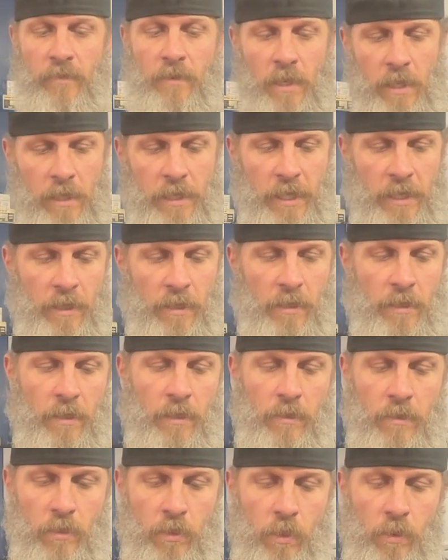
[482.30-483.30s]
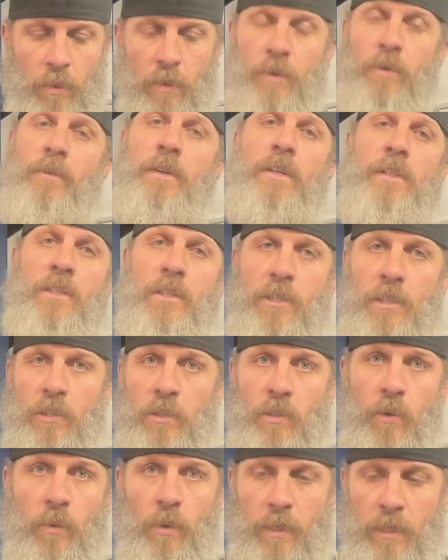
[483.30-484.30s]
clicker torque wrench to
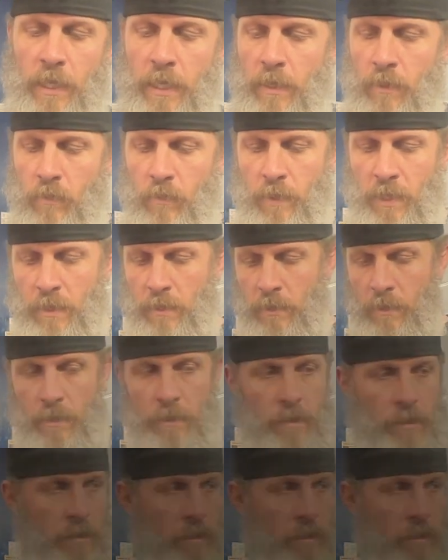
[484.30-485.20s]
torque down wheels.